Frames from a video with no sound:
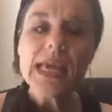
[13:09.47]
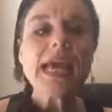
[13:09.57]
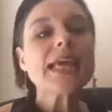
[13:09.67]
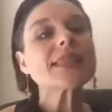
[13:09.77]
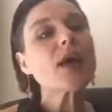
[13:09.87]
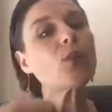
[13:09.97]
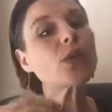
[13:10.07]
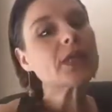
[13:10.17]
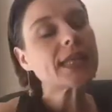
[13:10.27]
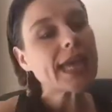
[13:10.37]
that
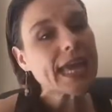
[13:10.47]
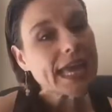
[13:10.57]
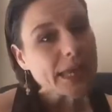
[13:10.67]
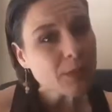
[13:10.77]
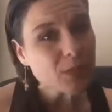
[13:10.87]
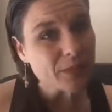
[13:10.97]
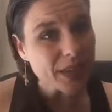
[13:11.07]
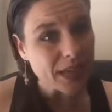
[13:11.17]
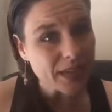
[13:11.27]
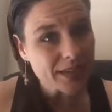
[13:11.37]
will enable
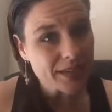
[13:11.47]
me